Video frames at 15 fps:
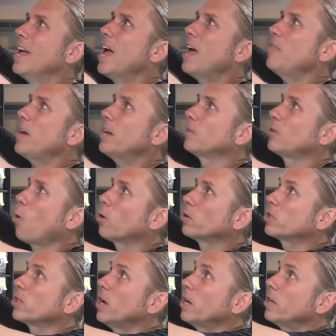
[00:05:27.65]
And then of
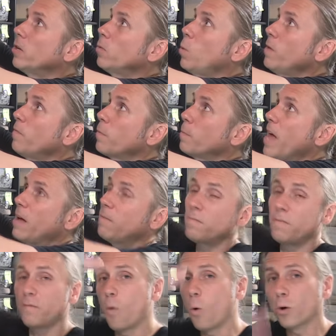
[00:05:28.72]
course, you went from
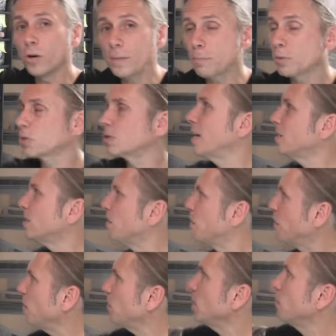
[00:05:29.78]
that 40% to
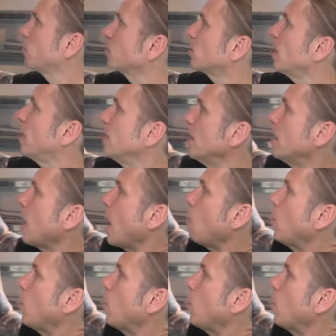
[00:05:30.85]
50%. I